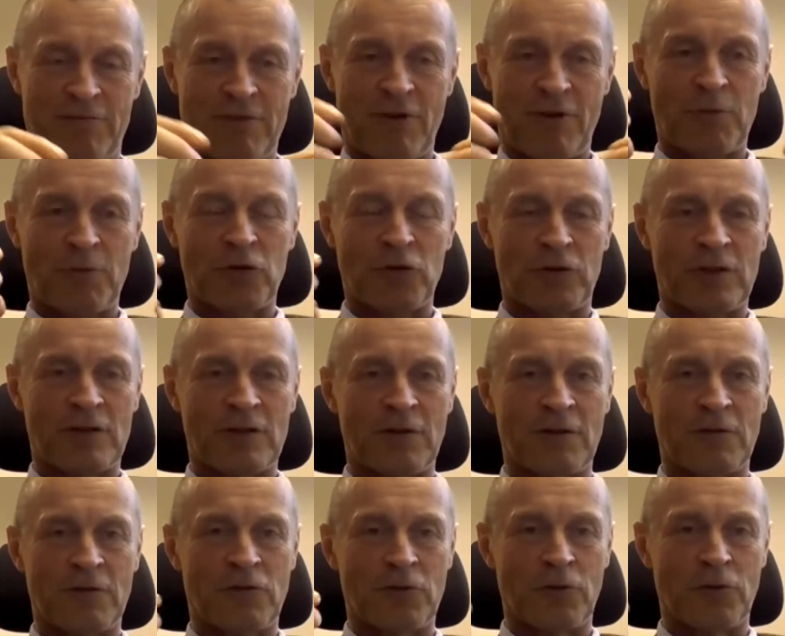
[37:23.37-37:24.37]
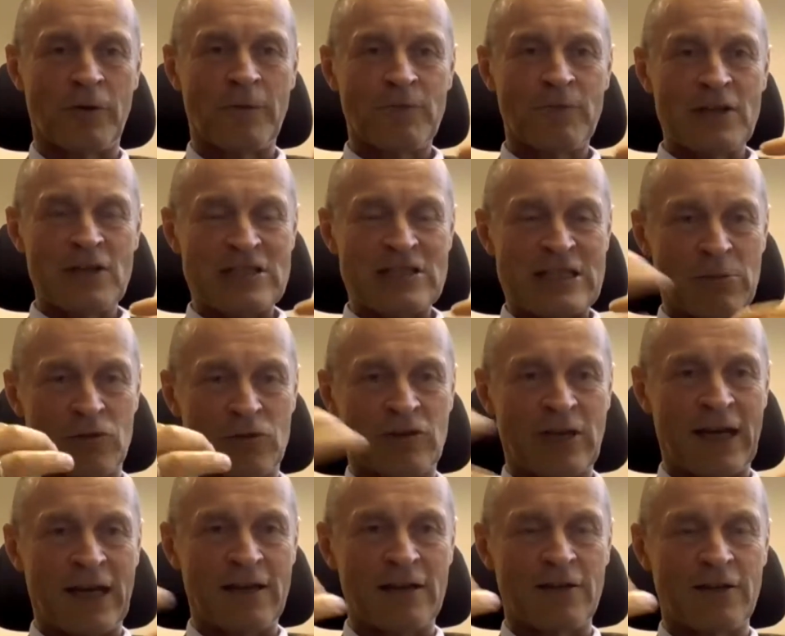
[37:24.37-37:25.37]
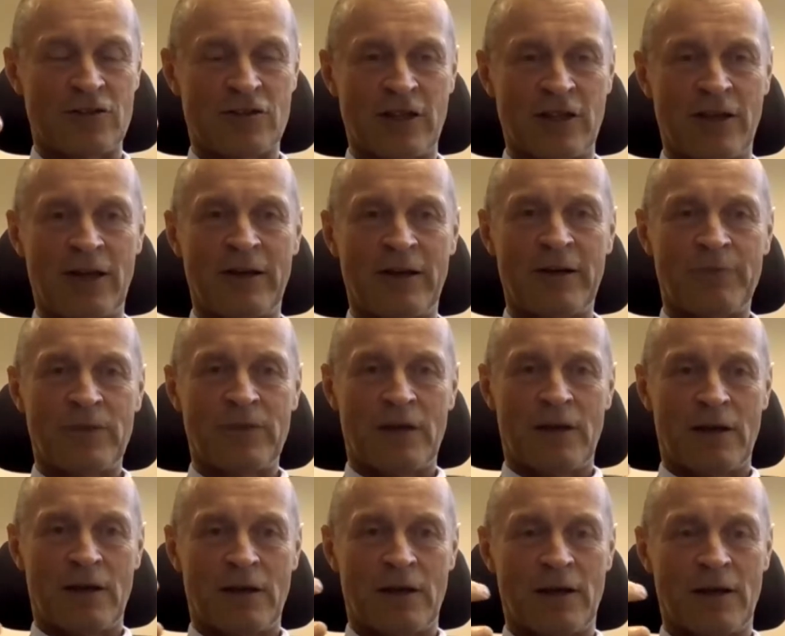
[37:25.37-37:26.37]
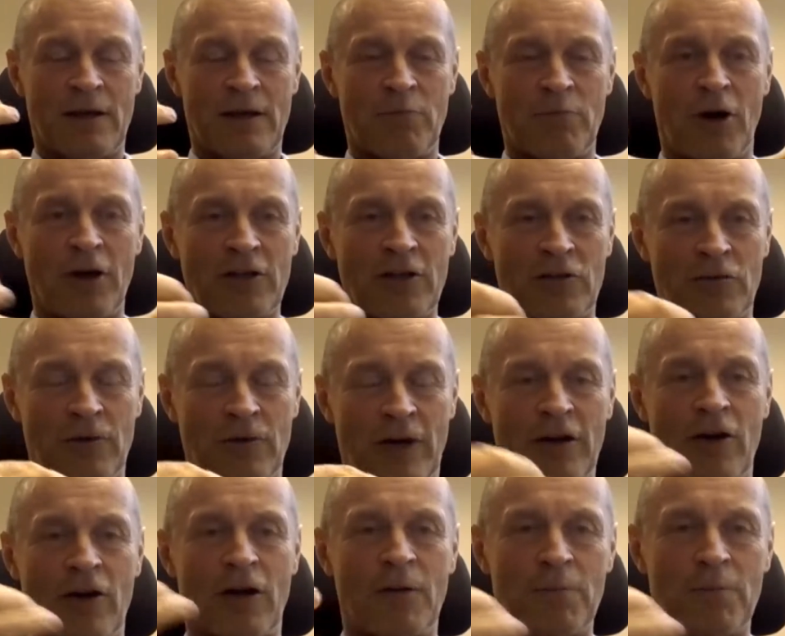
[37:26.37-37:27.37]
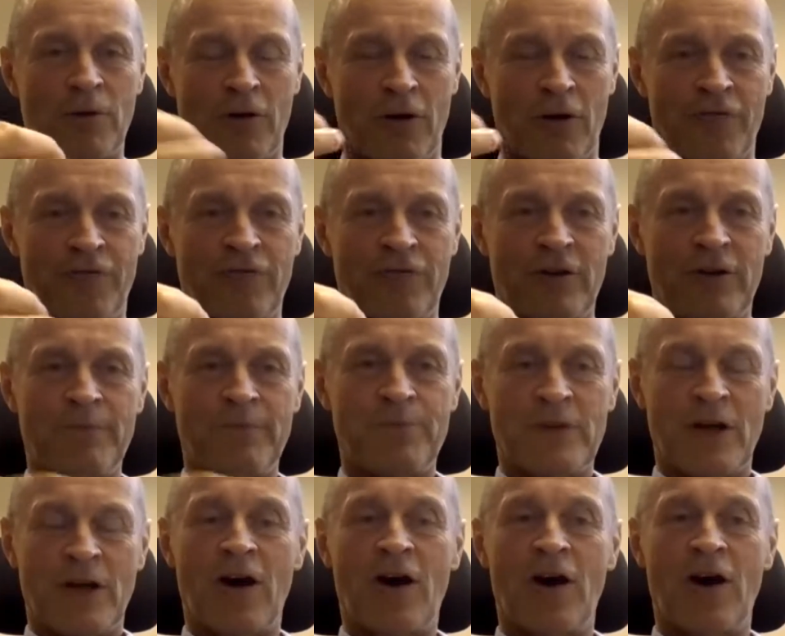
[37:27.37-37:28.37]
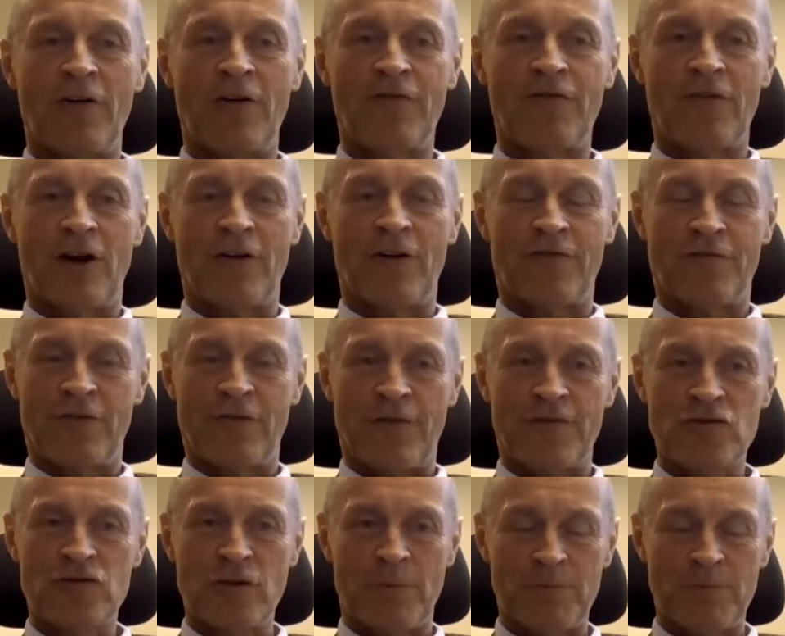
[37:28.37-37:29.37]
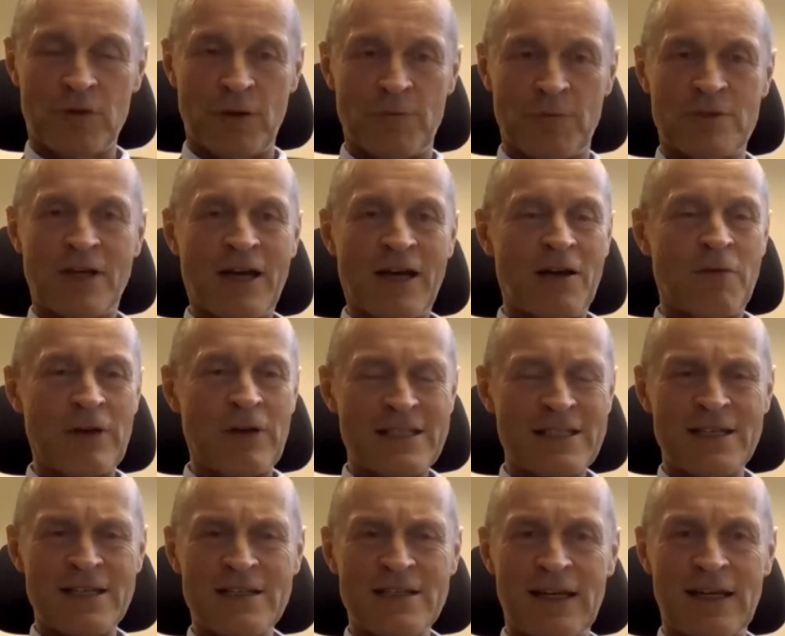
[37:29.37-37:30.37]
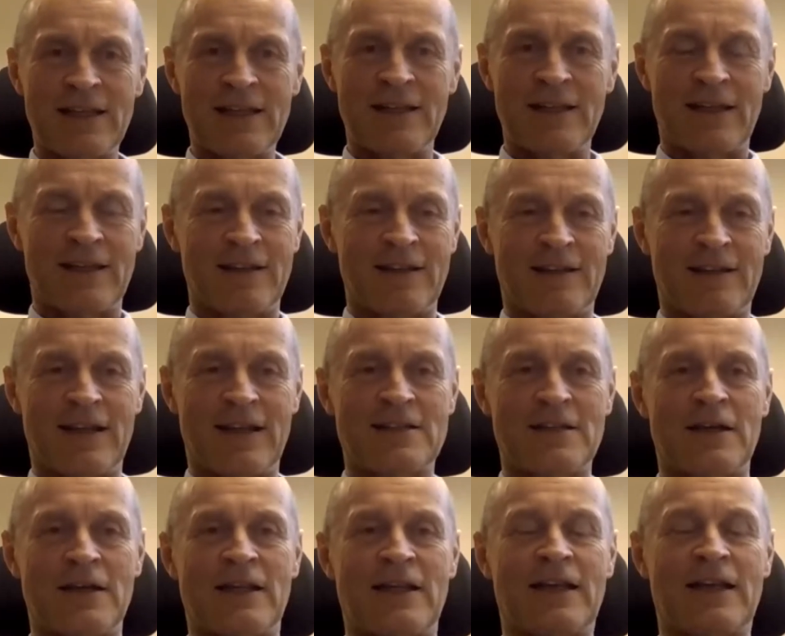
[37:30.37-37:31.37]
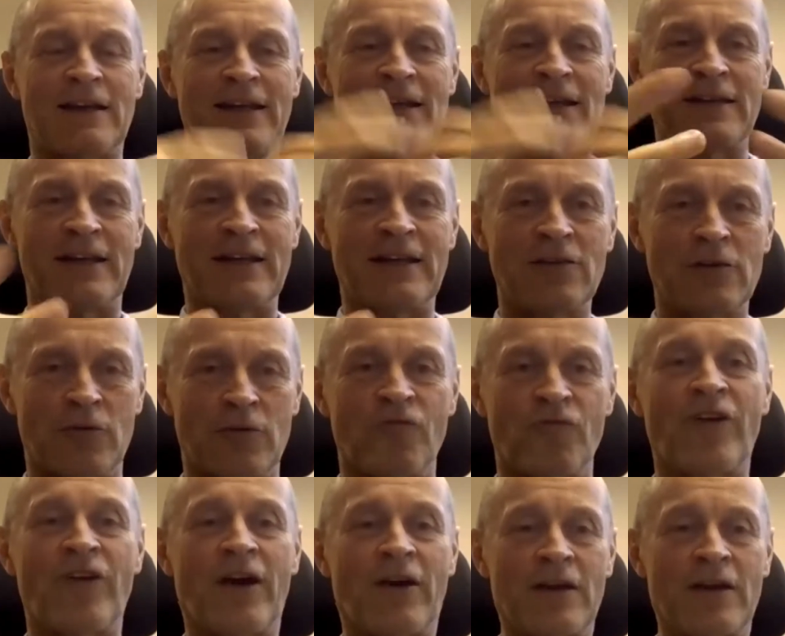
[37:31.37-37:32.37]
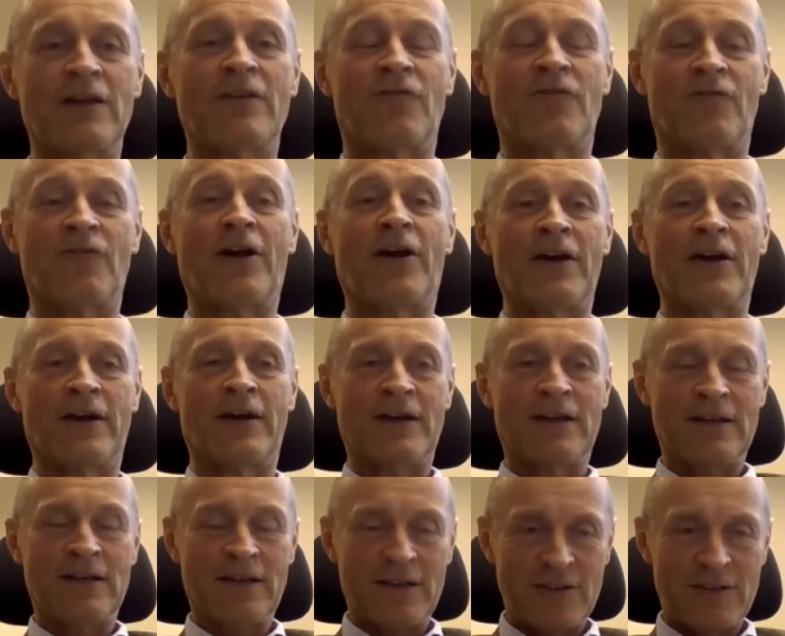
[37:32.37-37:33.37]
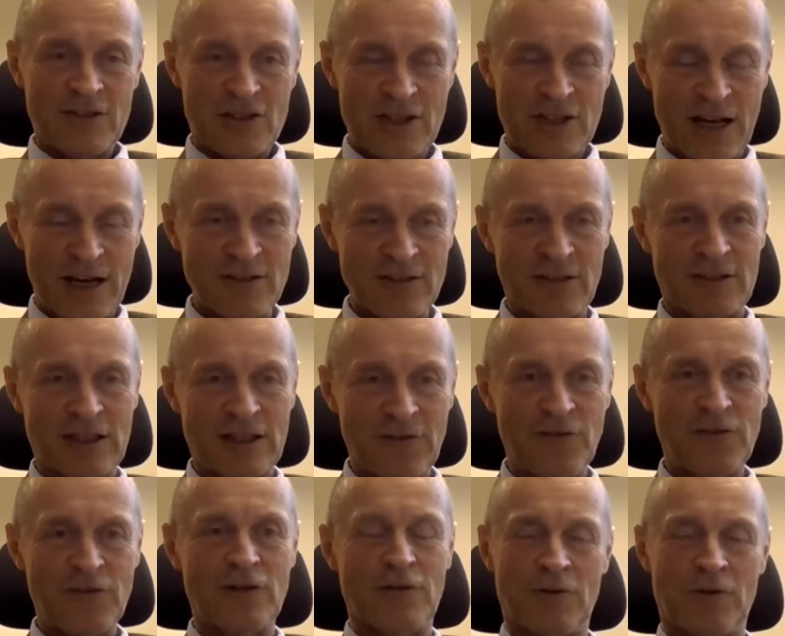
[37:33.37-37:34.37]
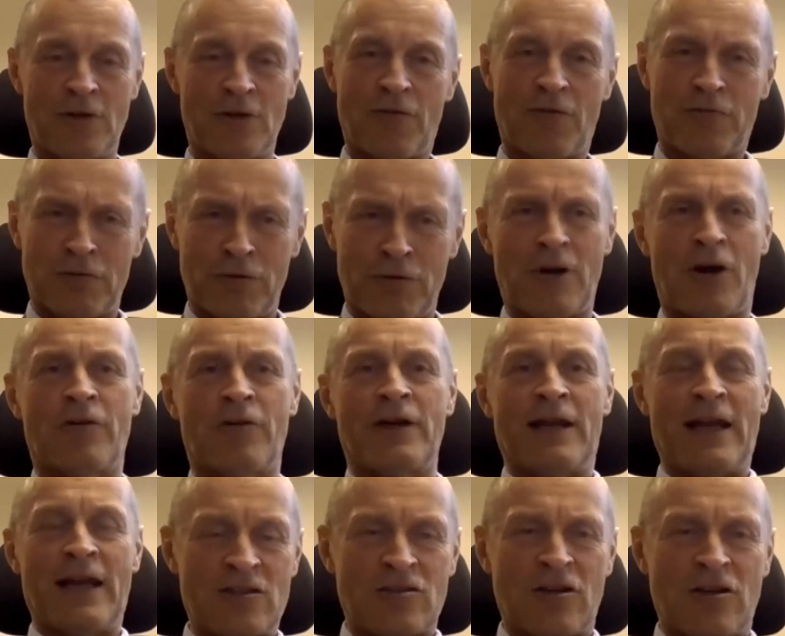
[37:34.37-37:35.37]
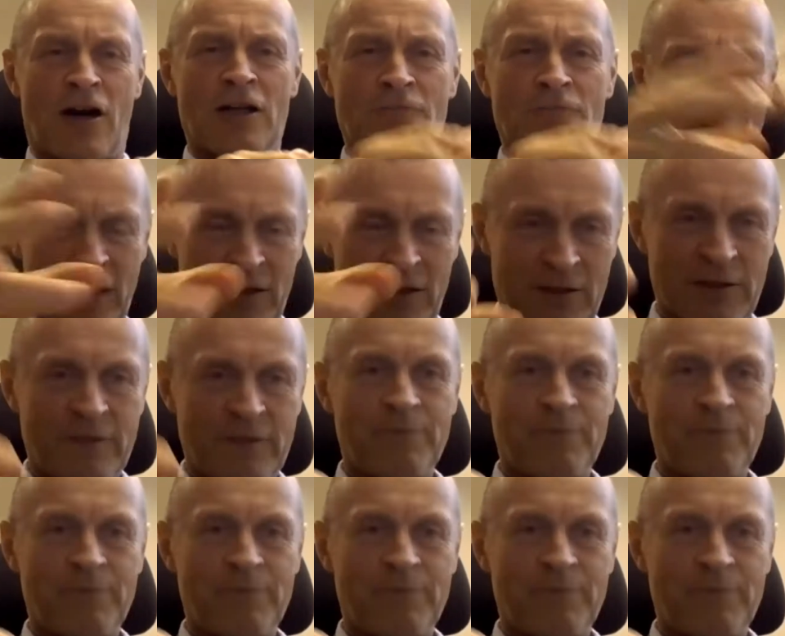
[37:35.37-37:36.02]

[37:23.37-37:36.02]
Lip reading: opportunity to simultaneously monitor a number of symptoms, which is let's say in a clinical interview very, very challenging and difficult. We go through, okay, let's start with